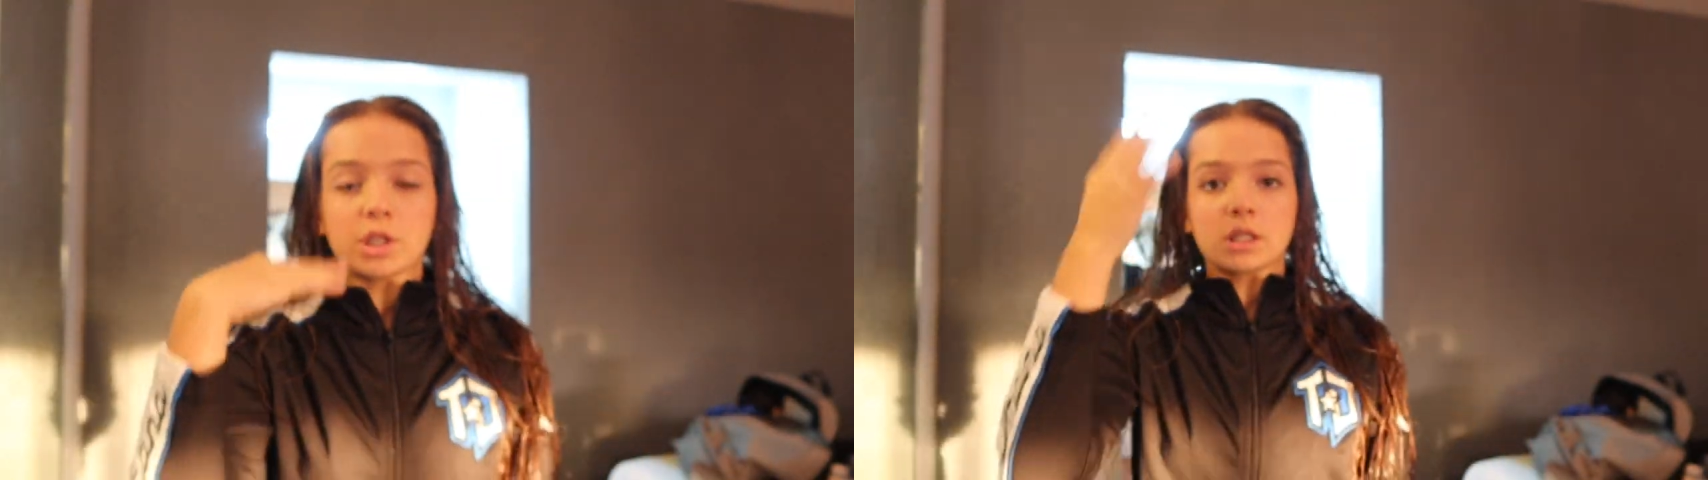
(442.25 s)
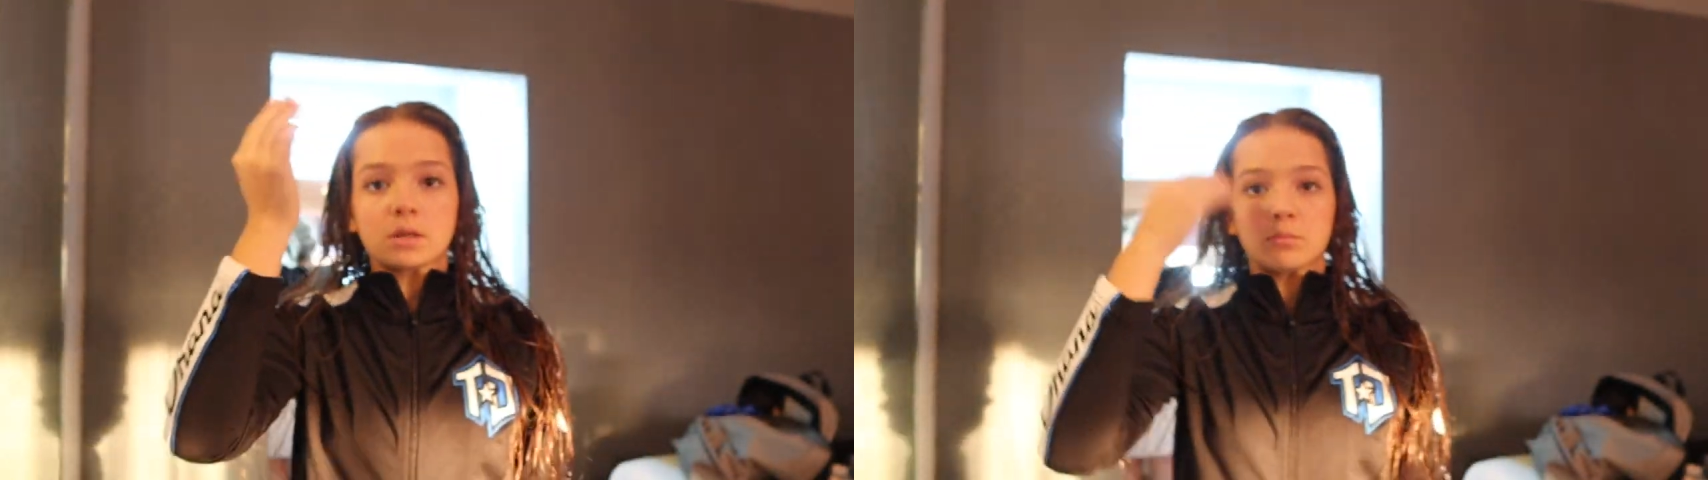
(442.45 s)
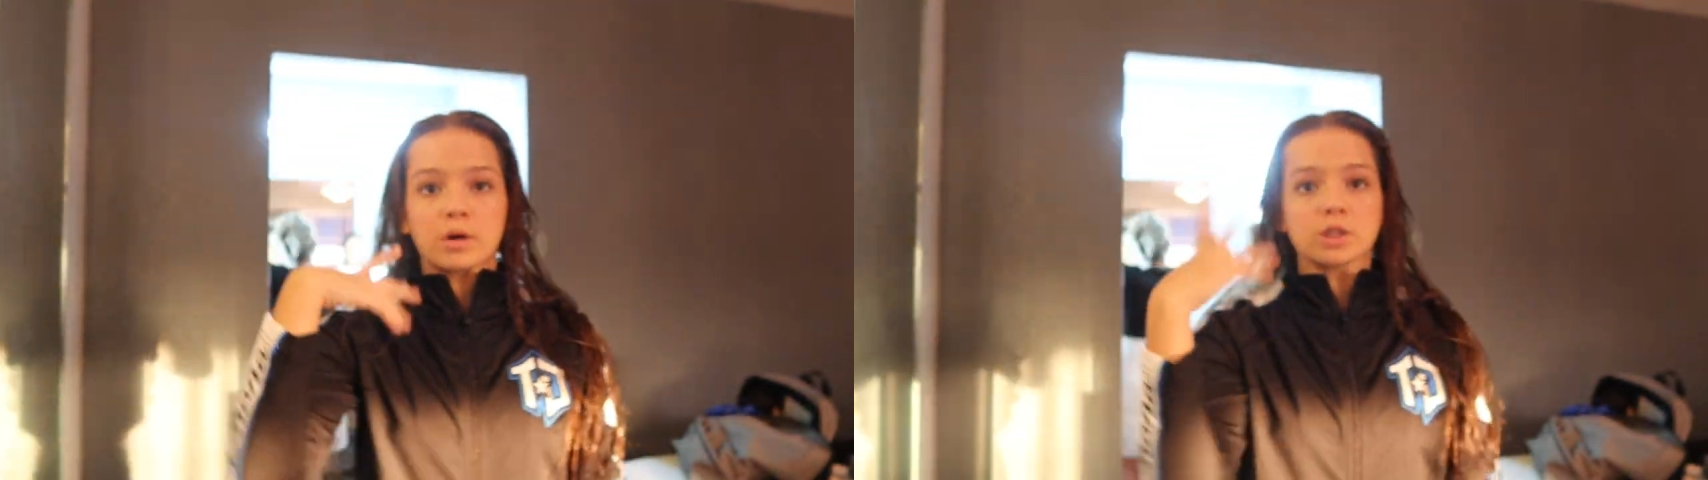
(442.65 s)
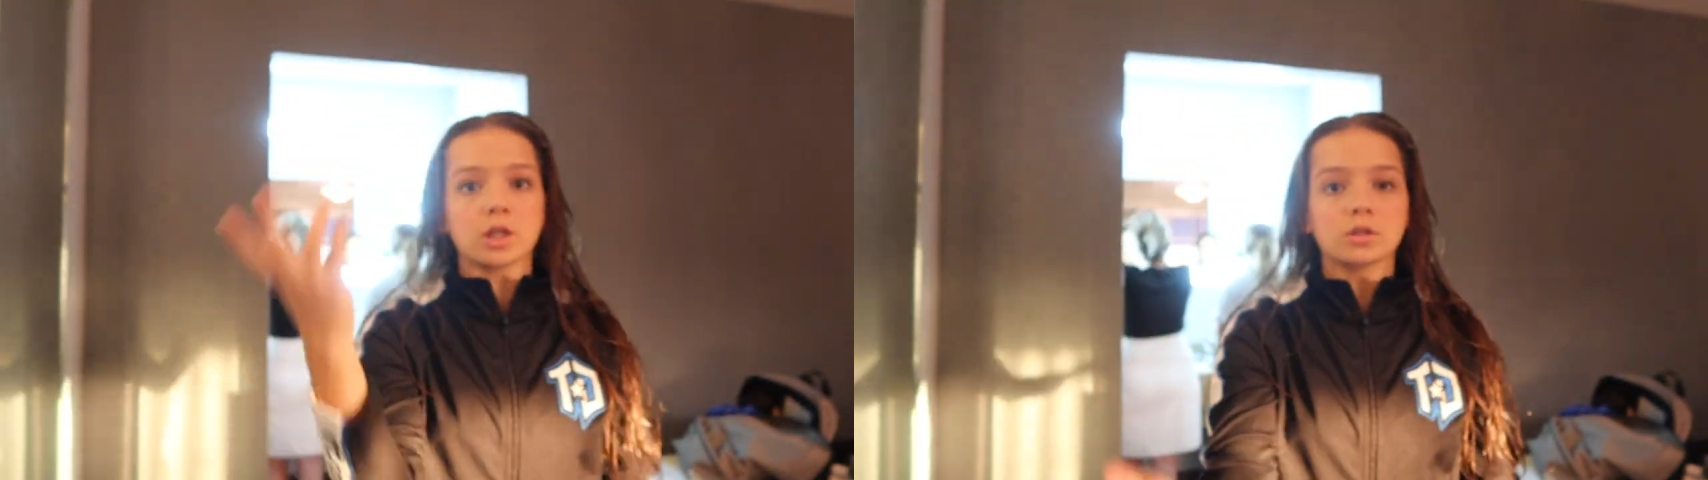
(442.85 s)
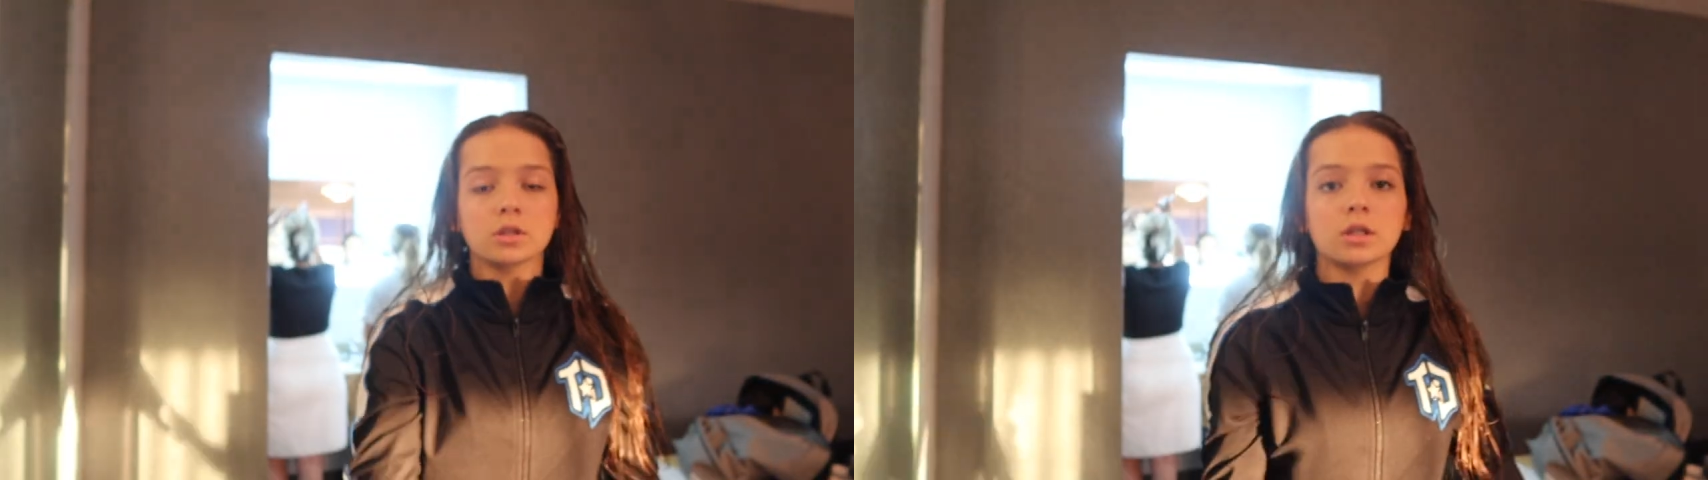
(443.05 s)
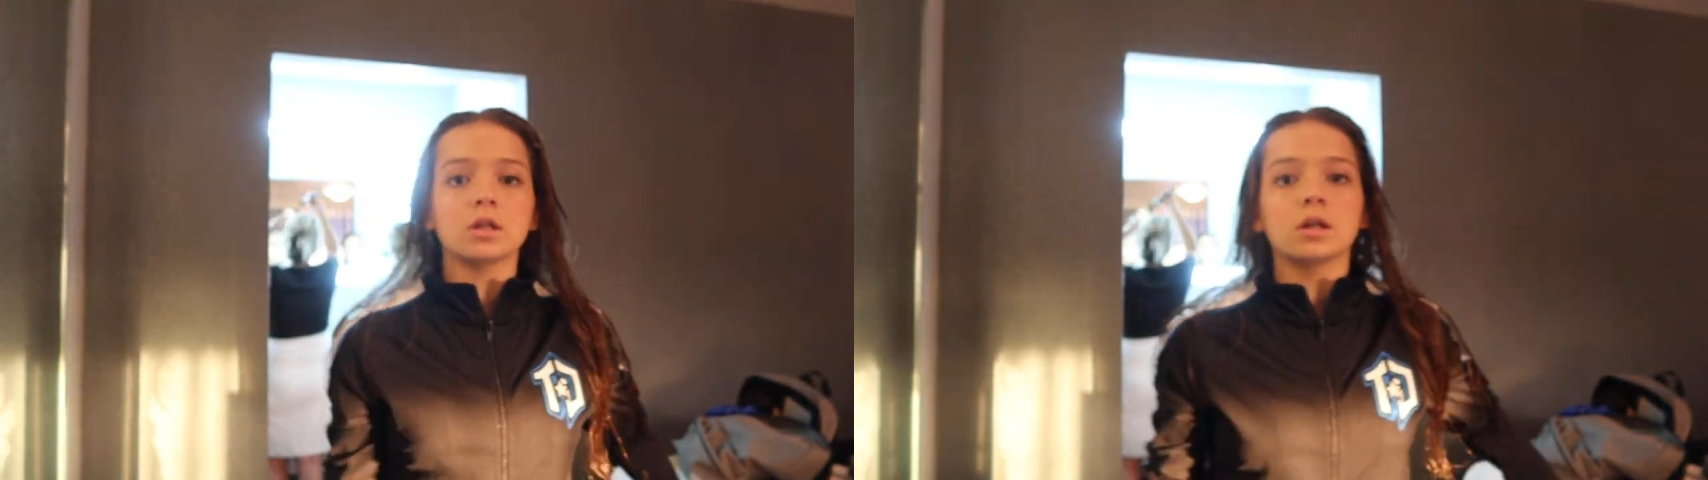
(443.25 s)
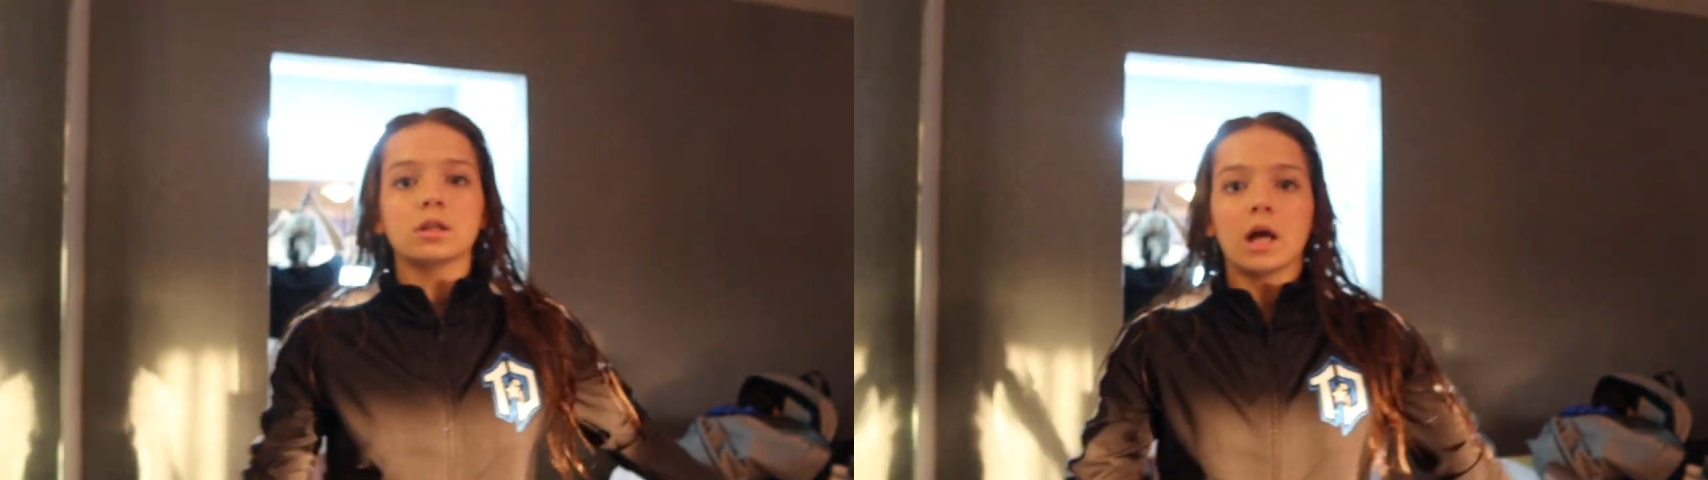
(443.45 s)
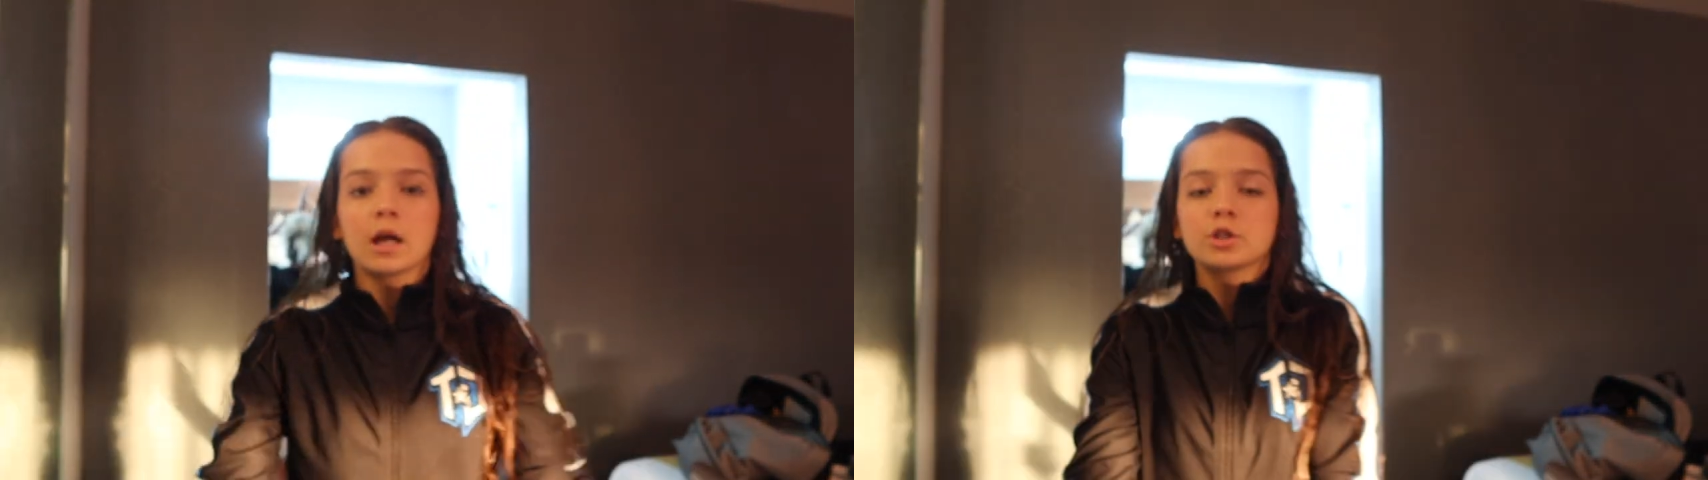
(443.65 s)
thing to brush out the
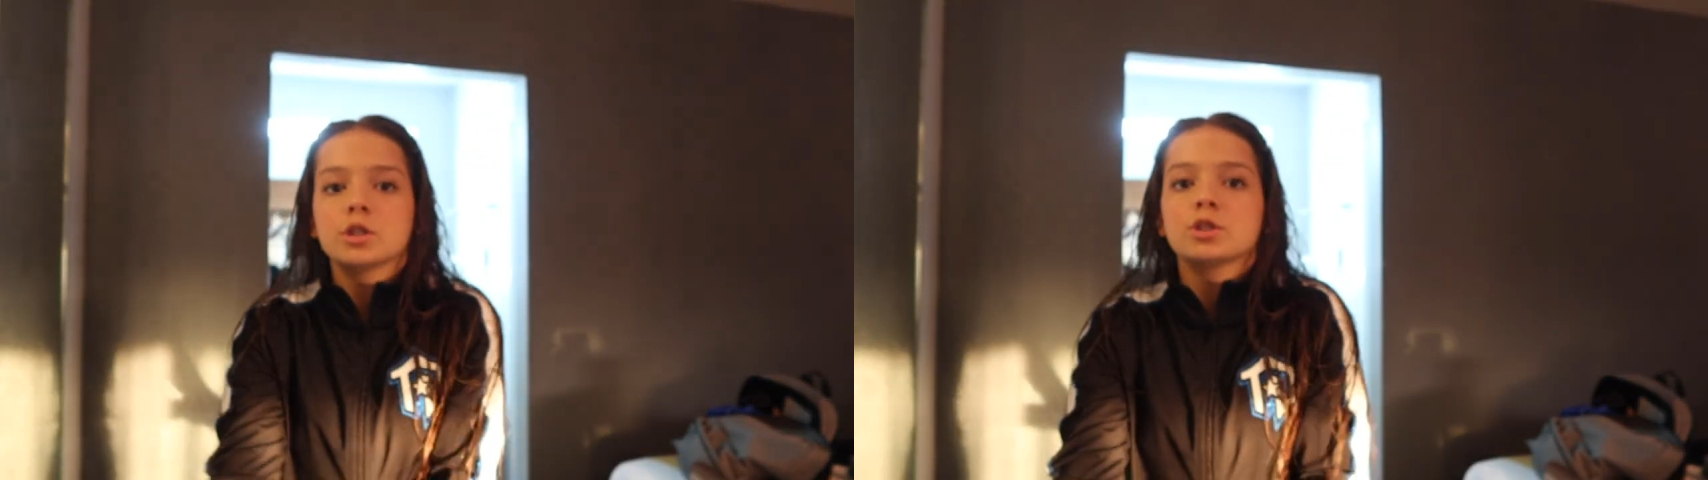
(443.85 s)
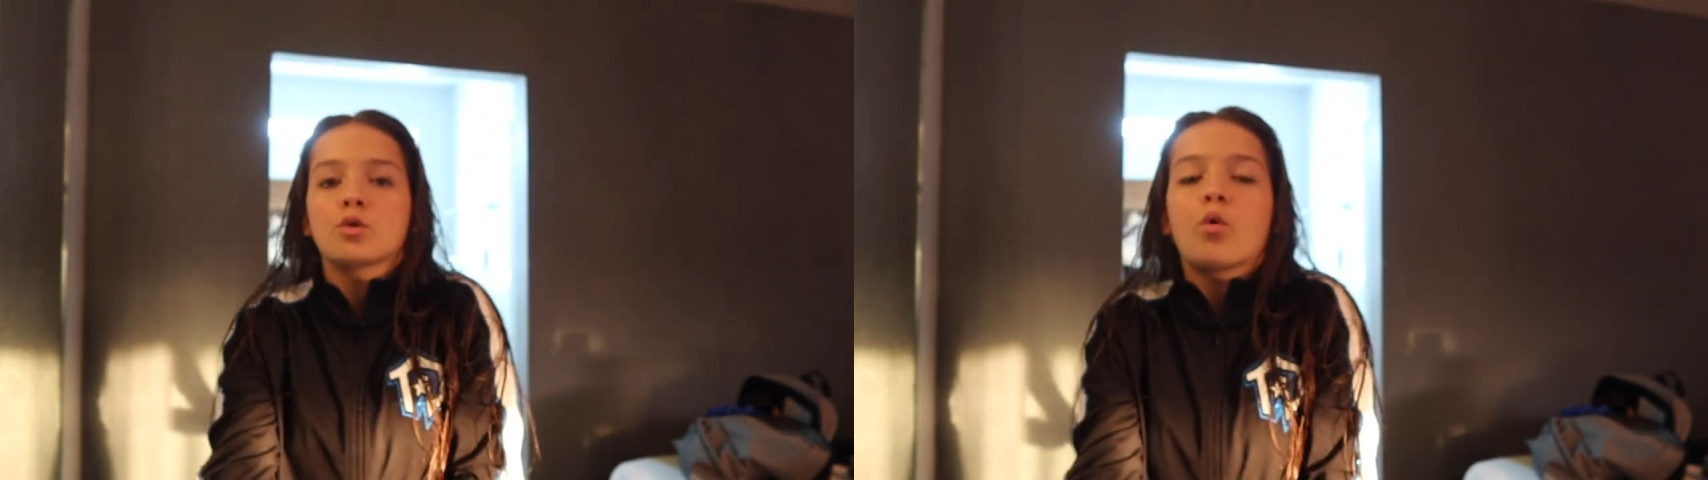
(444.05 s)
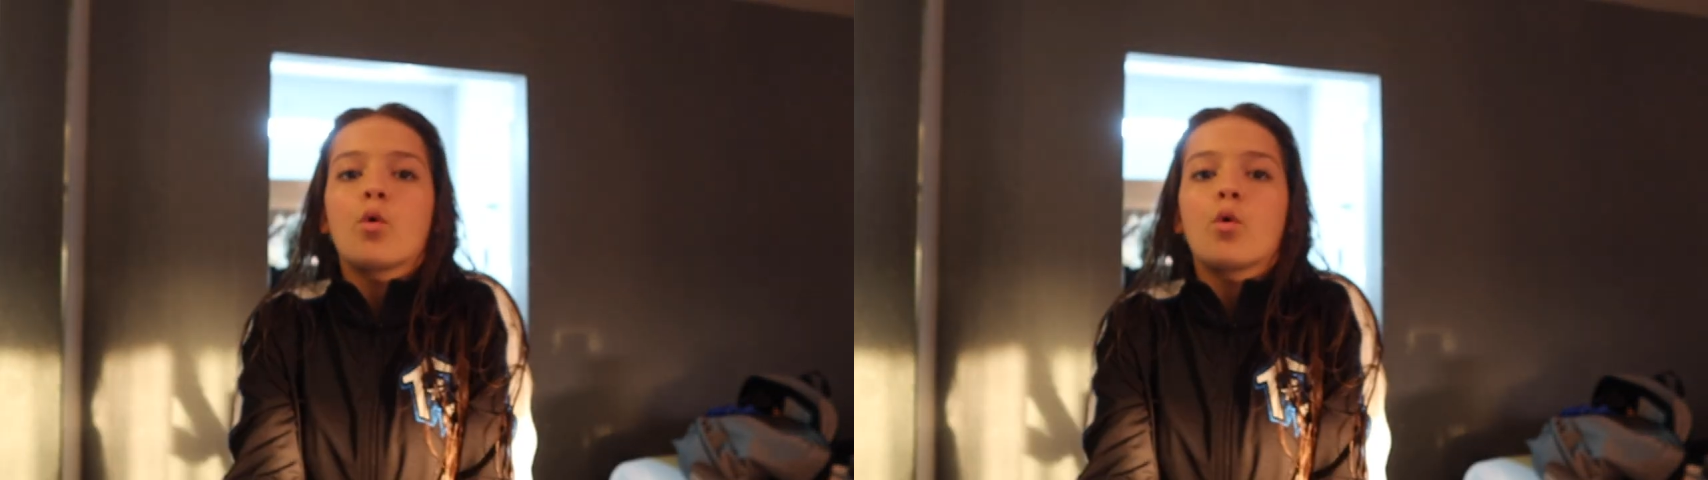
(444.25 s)
lashes